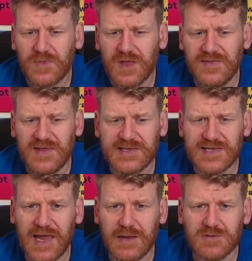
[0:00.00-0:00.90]
in these
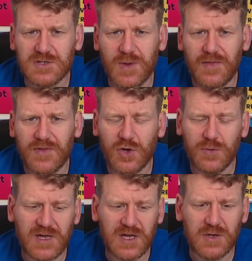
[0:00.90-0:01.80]
games as well, and they're going
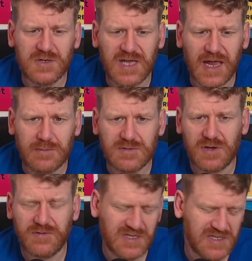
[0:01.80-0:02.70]
to be huge games.
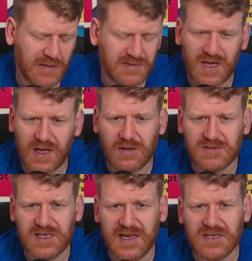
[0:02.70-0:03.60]
And obviously, James
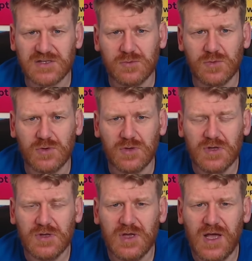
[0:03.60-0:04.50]
Tarkowski next to will,
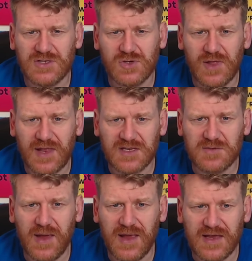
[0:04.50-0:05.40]
has all that
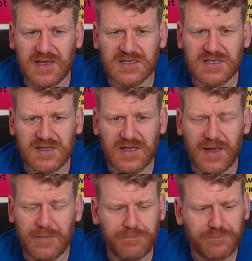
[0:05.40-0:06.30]
experience, and
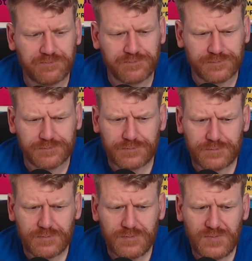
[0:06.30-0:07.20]
um,
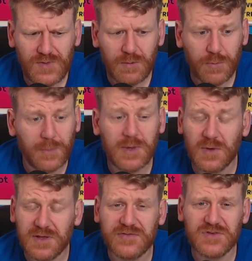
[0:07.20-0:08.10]
probably
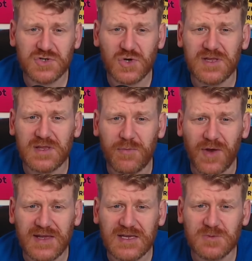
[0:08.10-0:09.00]
will have enjoyed the
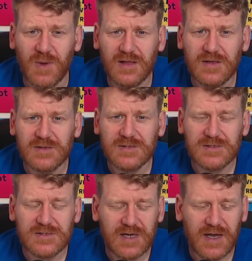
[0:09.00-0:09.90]
break as well.
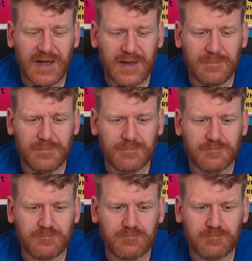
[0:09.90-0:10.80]
Um,
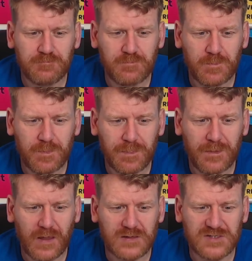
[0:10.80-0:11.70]

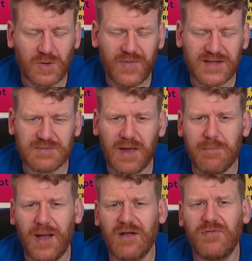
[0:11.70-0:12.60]
so that's my
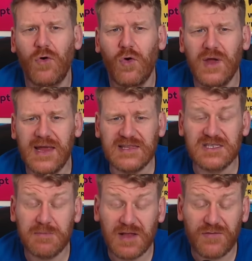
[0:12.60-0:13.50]
back four.
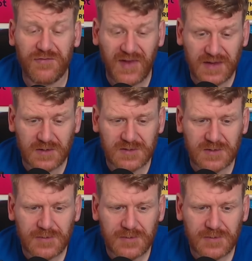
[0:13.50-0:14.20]
Into midfield,